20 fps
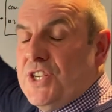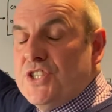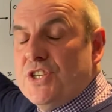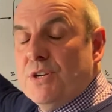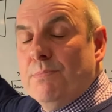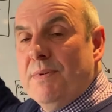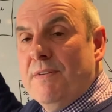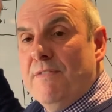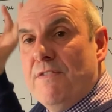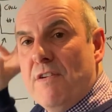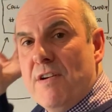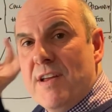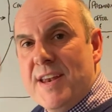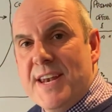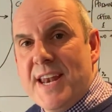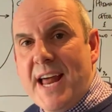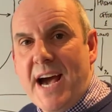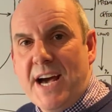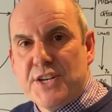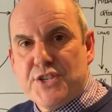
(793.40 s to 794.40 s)
should be very
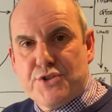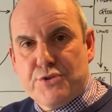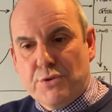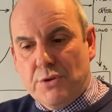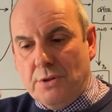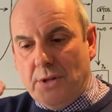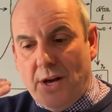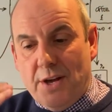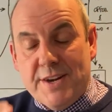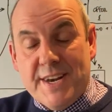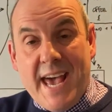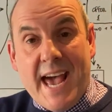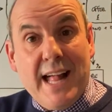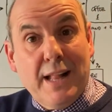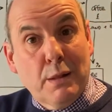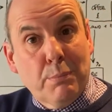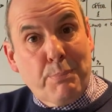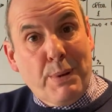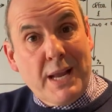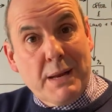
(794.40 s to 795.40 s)
natural and
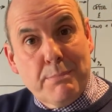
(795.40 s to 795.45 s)
helping